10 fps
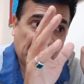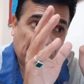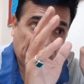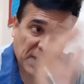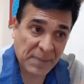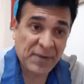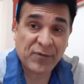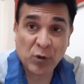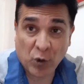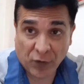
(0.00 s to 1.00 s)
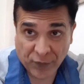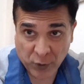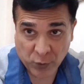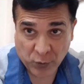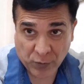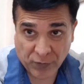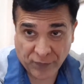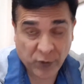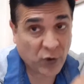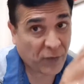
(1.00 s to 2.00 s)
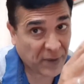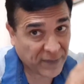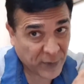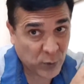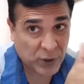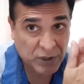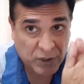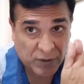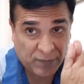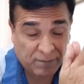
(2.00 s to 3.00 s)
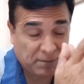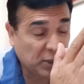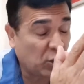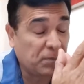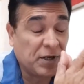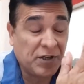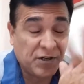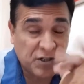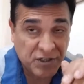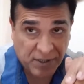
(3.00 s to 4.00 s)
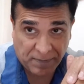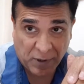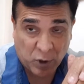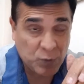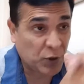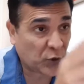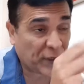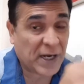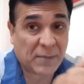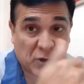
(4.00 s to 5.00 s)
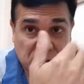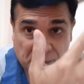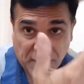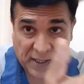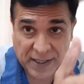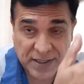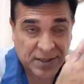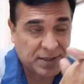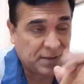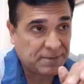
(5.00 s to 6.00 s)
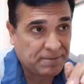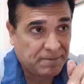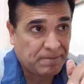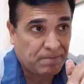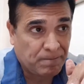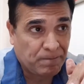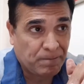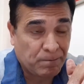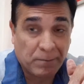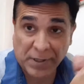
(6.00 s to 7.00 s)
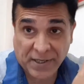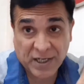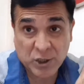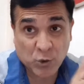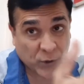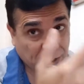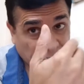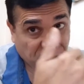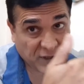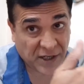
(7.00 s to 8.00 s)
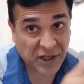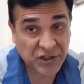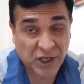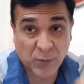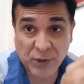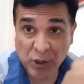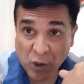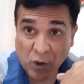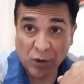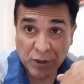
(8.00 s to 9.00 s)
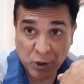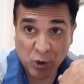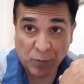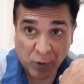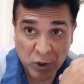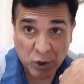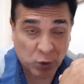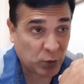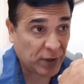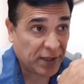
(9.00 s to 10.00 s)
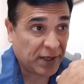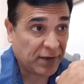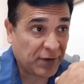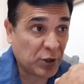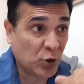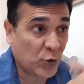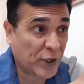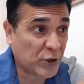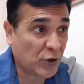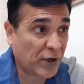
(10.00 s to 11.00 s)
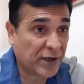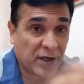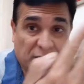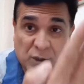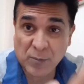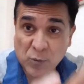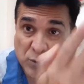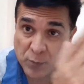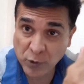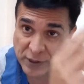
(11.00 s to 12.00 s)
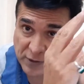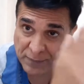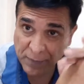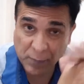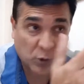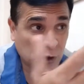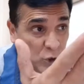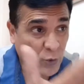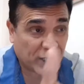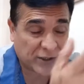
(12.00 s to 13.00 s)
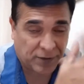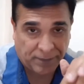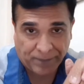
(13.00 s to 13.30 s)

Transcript: maybe few of my viewers may not be interested because we are talking about somebody else. But yes, you can definitely check with your horoscope also when you look at your Lagna and your moon both together.